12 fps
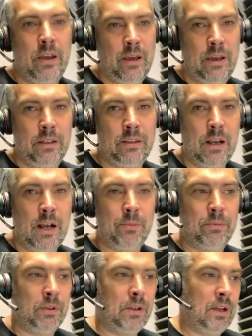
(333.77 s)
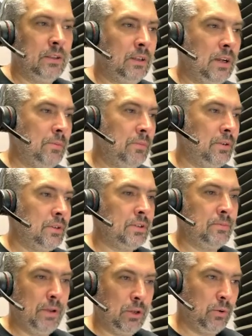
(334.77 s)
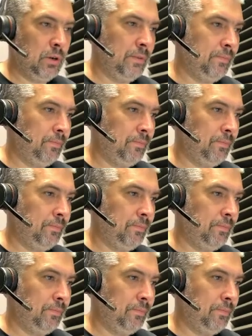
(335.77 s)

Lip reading: and add the cameras manually.